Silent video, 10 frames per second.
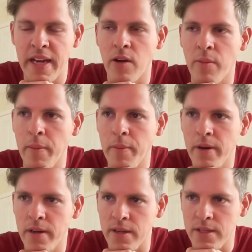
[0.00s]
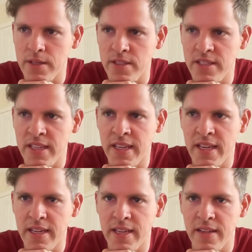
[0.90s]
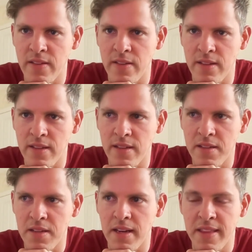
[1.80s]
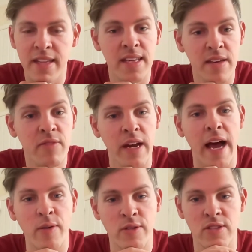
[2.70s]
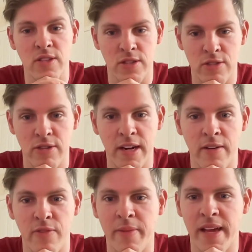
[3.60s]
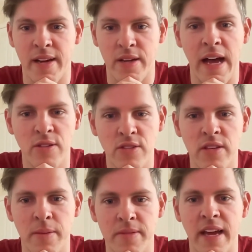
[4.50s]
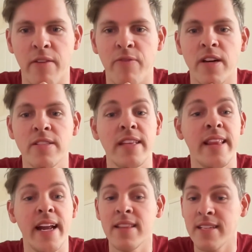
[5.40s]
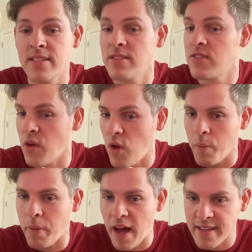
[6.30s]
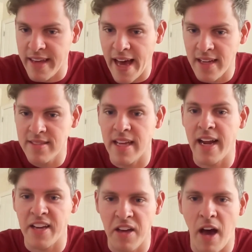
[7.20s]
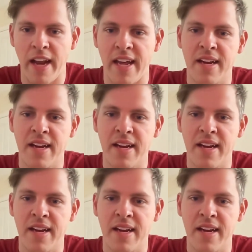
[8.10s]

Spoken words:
I remember seeing it and I think even I was a little triggered from that. I was a little upset at first. And then I listened to the whole podcast and I got it.